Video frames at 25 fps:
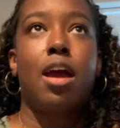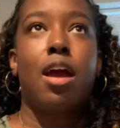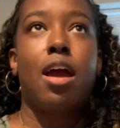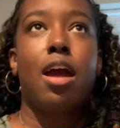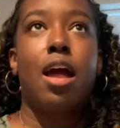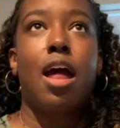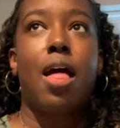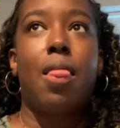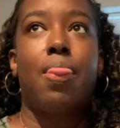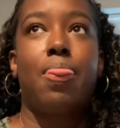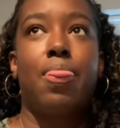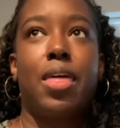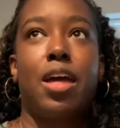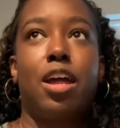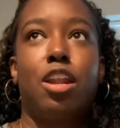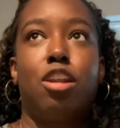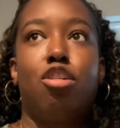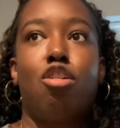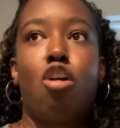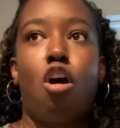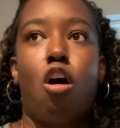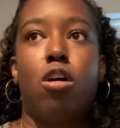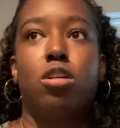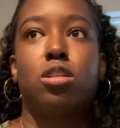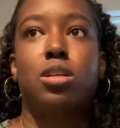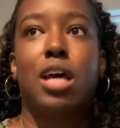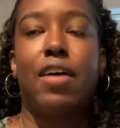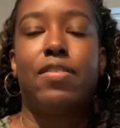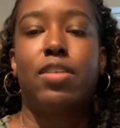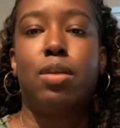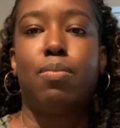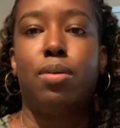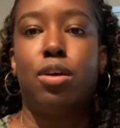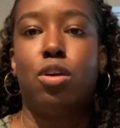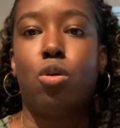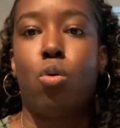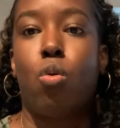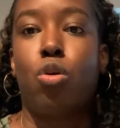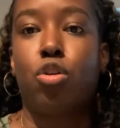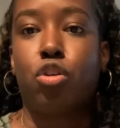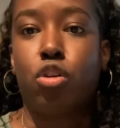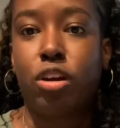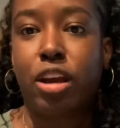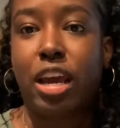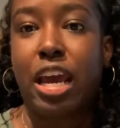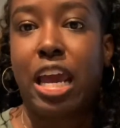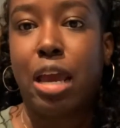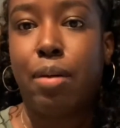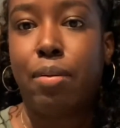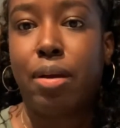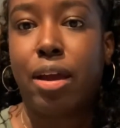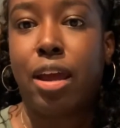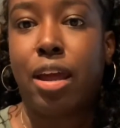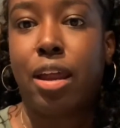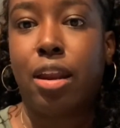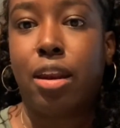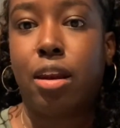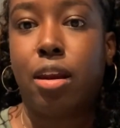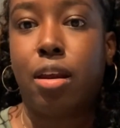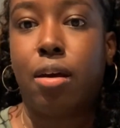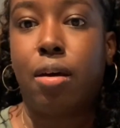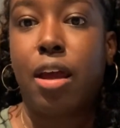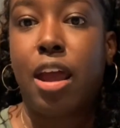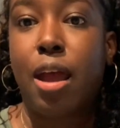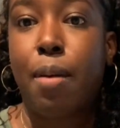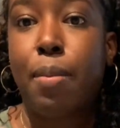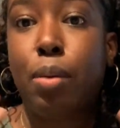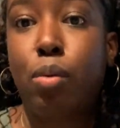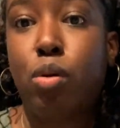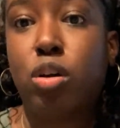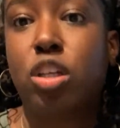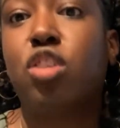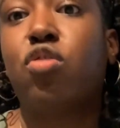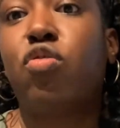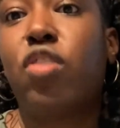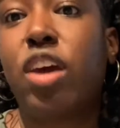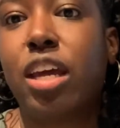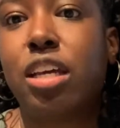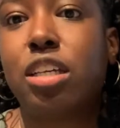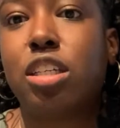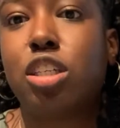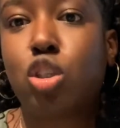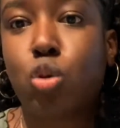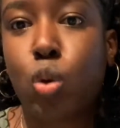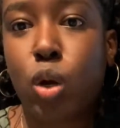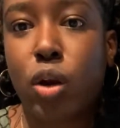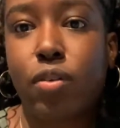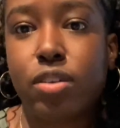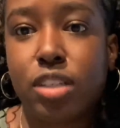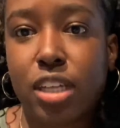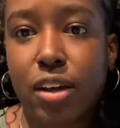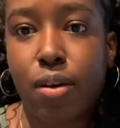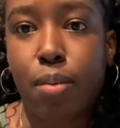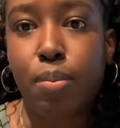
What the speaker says: and then you also have to be on your game in people's face 24/7.